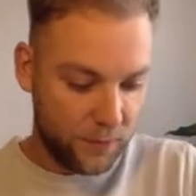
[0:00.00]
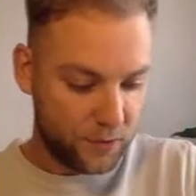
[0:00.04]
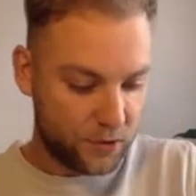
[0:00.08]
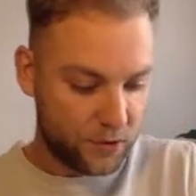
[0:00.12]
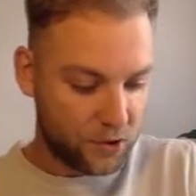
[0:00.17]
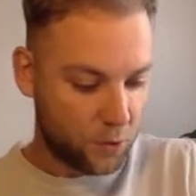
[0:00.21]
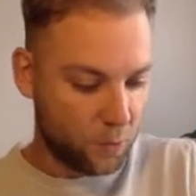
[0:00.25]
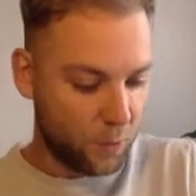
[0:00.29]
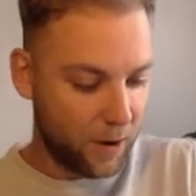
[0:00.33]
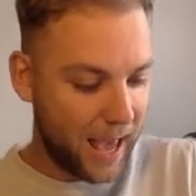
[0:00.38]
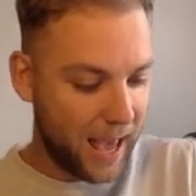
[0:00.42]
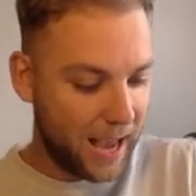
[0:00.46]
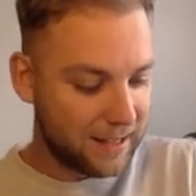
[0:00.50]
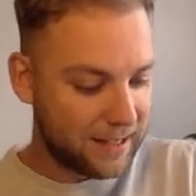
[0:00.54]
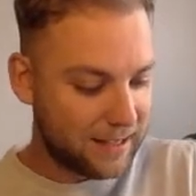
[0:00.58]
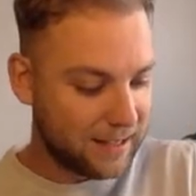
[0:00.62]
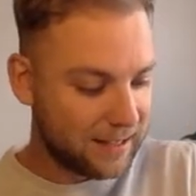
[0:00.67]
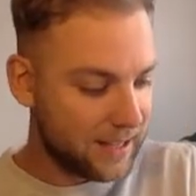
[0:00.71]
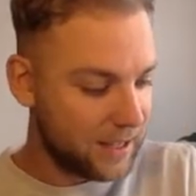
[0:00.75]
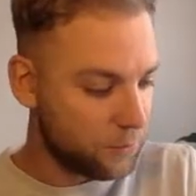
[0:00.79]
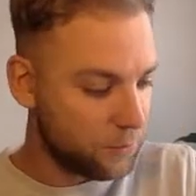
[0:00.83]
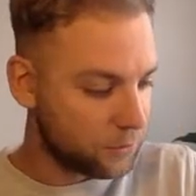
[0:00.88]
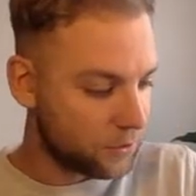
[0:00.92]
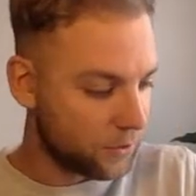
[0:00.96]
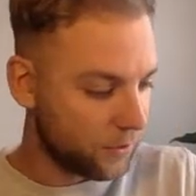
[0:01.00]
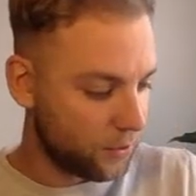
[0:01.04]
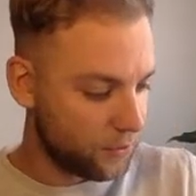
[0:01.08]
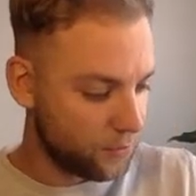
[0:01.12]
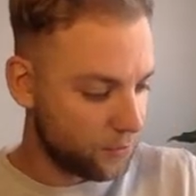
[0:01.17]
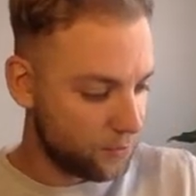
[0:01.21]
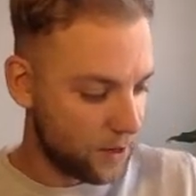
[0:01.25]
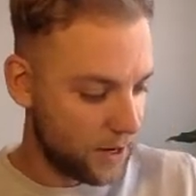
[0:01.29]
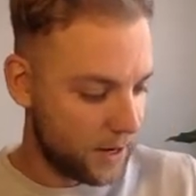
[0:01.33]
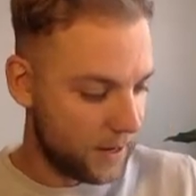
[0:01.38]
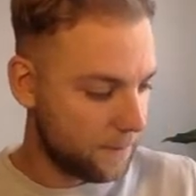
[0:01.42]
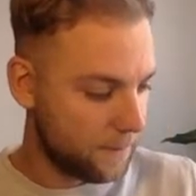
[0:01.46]
So when x is equal to
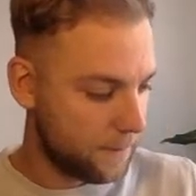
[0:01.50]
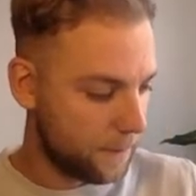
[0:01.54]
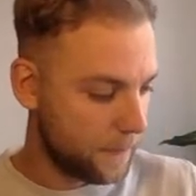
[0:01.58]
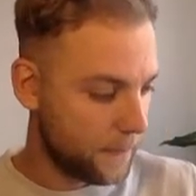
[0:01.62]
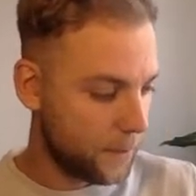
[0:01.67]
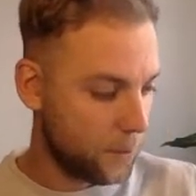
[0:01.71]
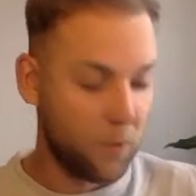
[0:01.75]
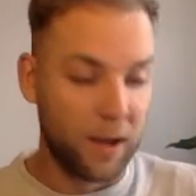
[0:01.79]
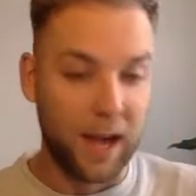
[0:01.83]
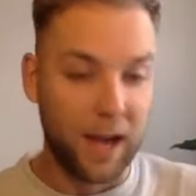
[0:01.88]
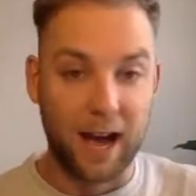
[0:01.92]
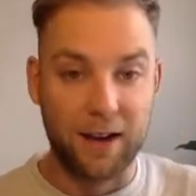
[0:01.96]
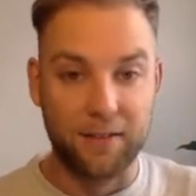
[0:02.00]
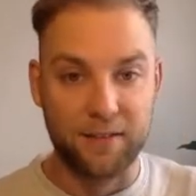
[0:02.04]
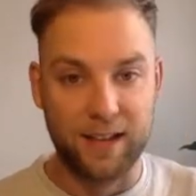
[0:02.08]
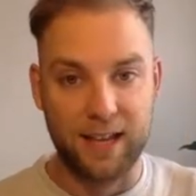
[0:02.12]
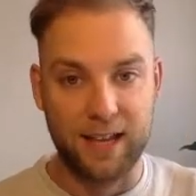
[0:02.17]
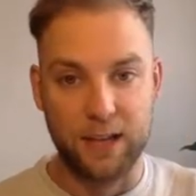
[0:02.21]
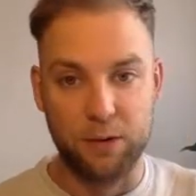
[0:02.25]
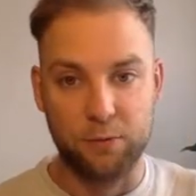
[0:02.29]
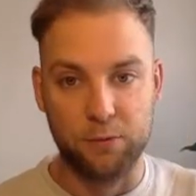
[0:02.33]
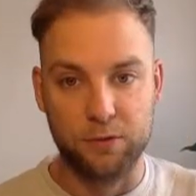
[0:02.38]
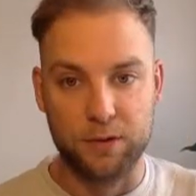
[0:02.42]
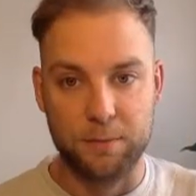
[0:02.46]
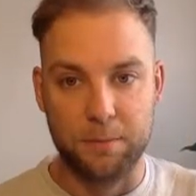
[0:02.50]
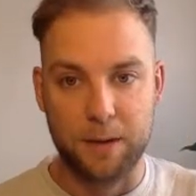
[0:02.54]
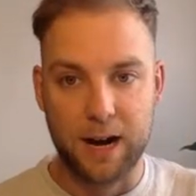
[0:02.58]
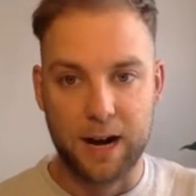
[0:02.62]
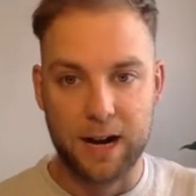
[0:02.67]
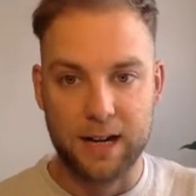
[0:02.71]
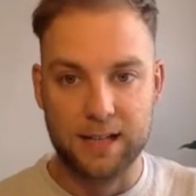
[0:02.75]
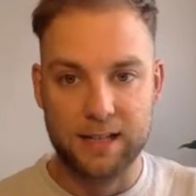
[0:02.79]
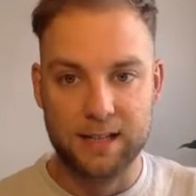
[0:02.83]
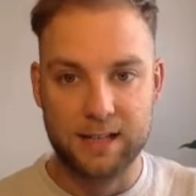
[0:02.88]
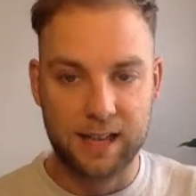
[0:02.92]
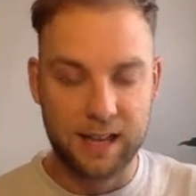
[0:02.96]
3, we have it equal to
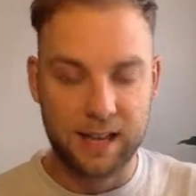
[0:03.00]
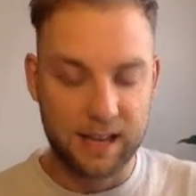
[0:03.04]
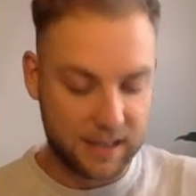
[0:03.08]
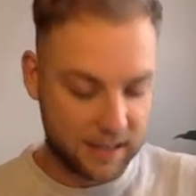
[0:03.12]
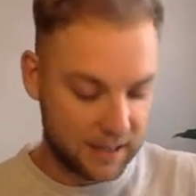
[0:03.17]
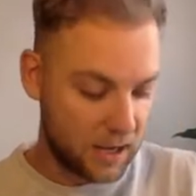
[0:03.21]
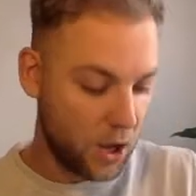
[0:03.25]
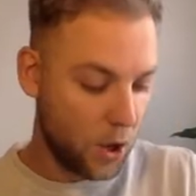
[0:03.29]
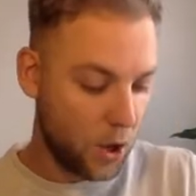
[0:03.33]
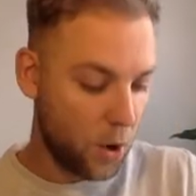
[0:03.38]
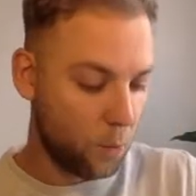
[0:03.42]
minus 6.